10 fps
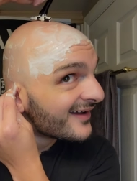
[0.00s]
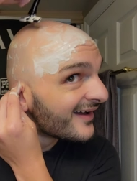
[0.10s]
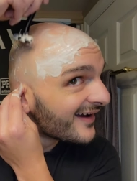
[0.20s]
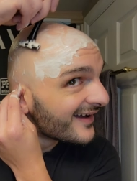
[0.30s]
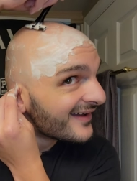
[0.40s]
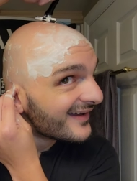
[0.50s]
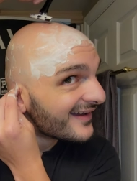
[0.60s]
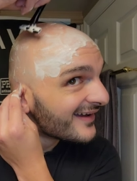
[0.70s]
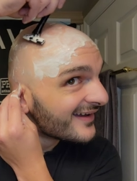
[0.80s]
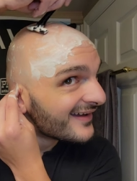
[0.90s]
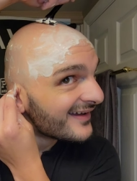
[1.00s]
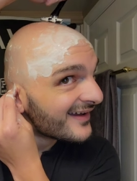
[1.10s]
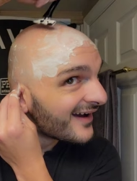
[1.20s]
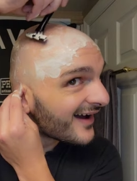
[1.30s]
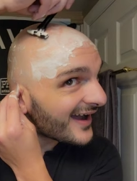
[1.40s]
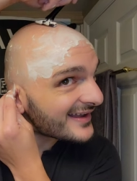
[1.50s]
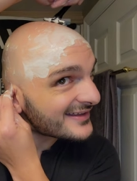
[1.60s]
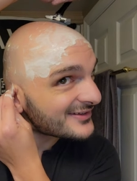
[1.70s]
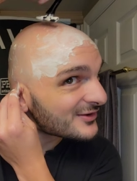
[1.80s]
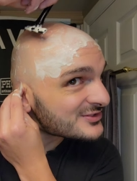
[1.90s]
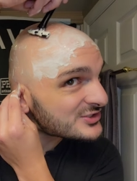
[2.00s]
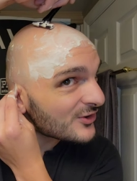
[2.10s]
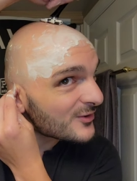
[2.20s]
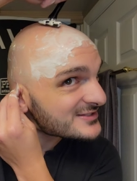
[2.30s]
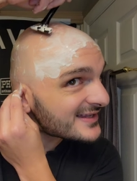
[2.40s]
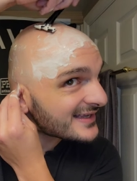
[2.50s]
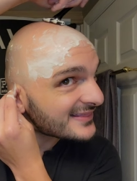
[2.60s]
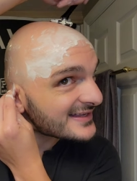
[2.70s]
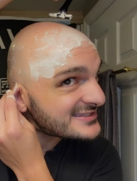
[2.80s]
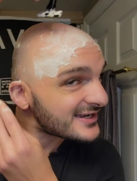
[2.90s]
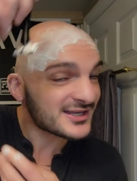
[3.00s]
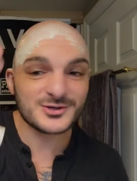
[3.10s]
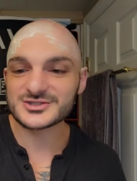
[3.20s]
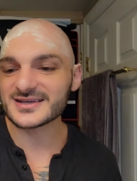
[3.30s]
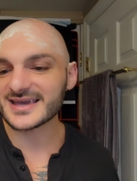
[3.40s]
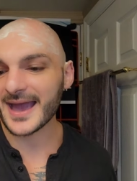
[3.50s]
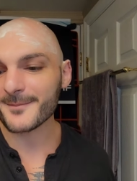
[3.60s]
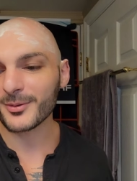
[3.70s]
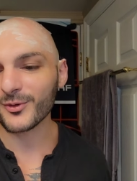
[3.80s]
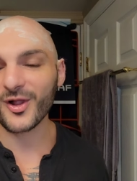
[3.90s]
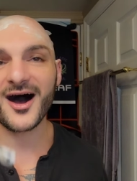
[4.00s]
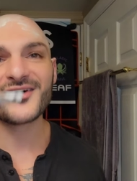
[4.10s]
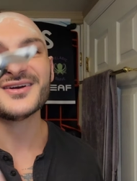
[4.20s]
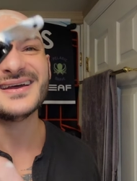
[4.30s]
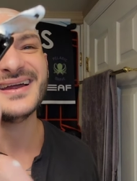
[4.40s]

I can do strokes like this that I usually can't pull off.